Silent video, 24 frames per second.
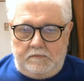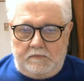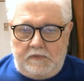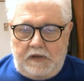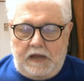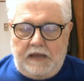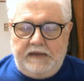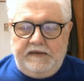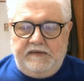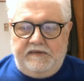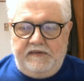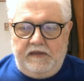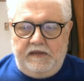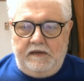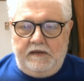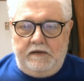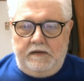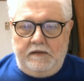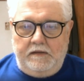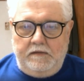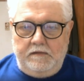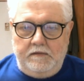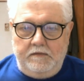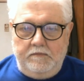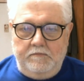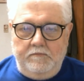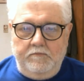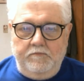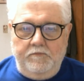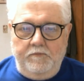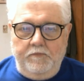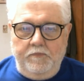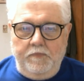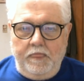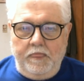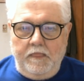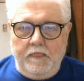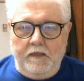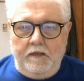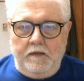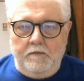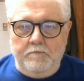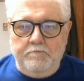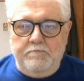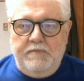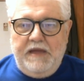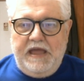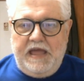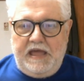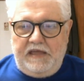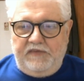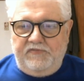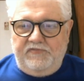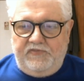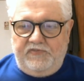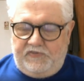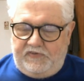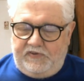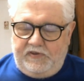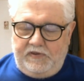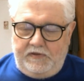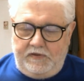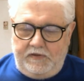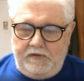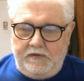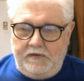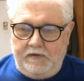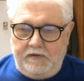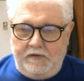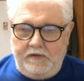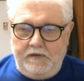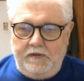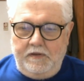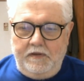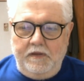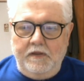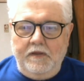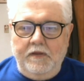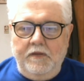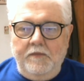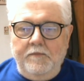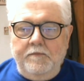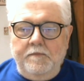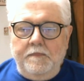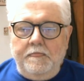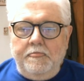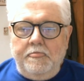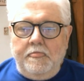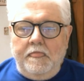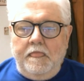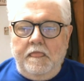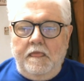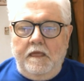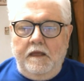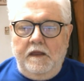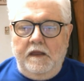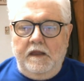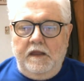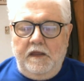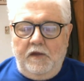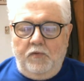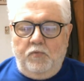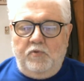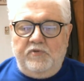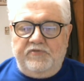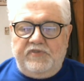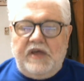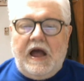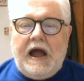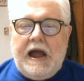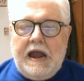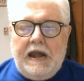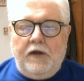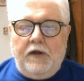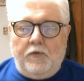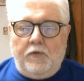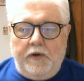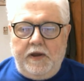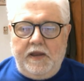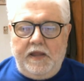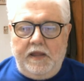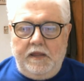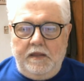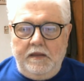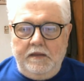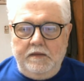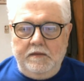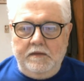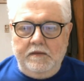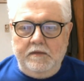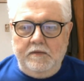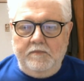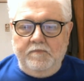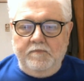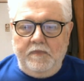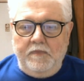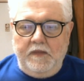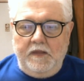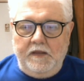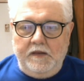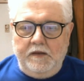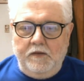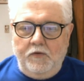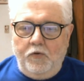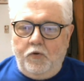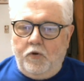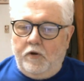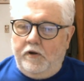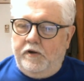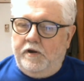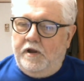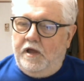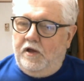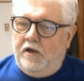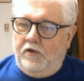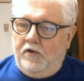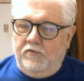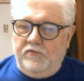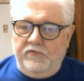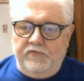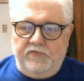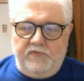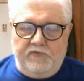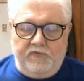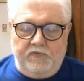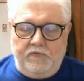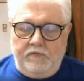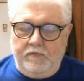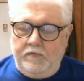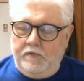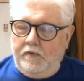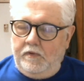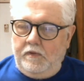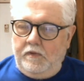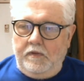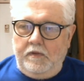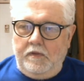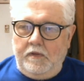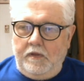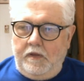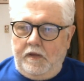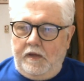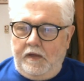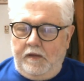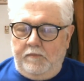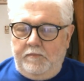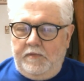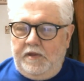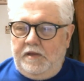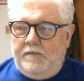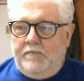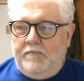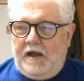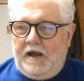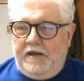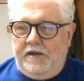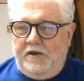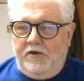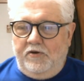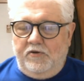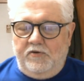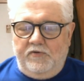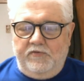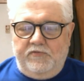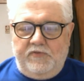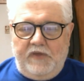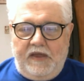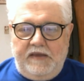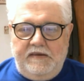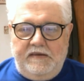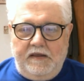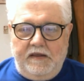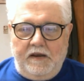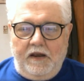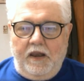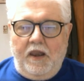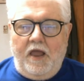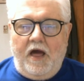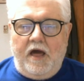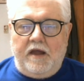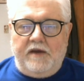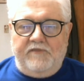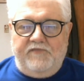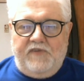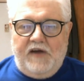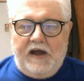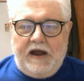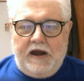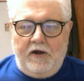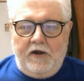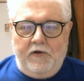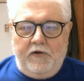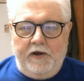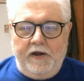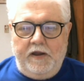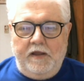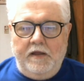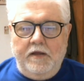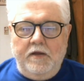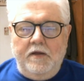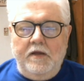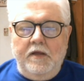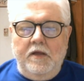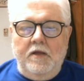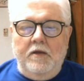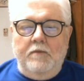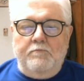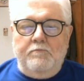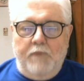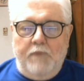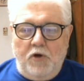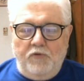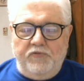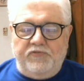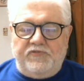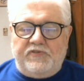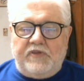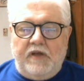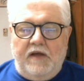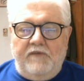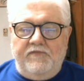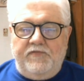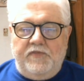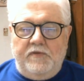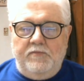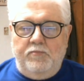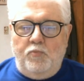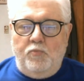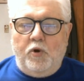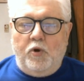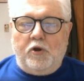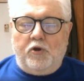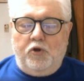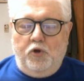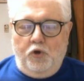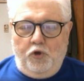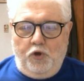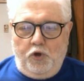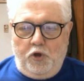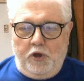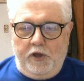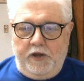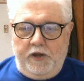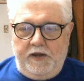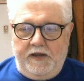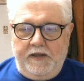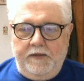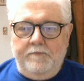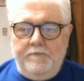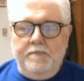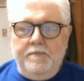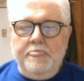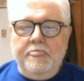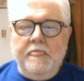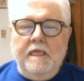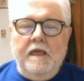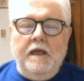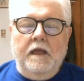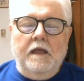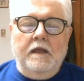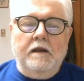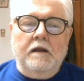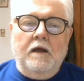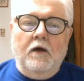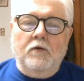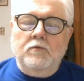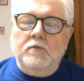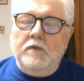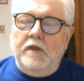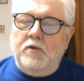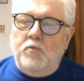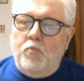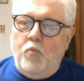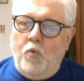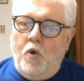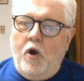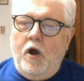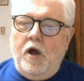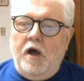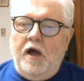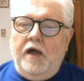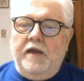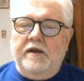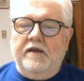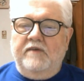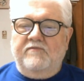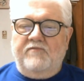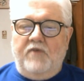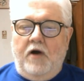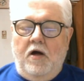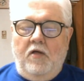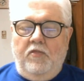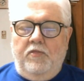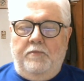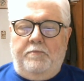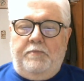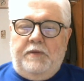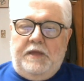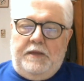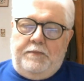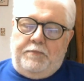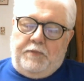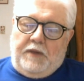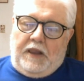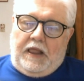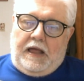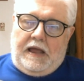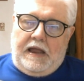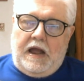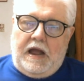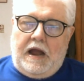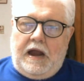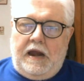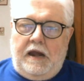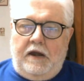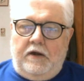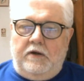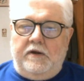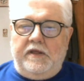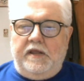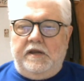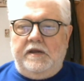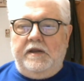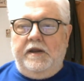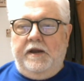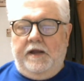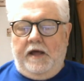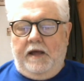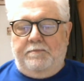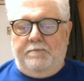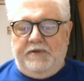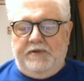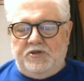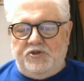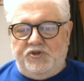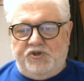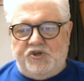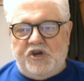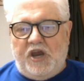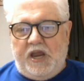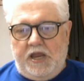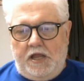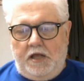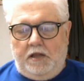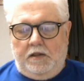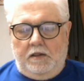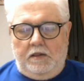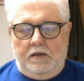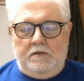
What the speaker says: I did best, it was hiring. And Lord knows, in my years, I did a lot of hiring. Most of them were good, and only one of all the people I hired ended up in jail.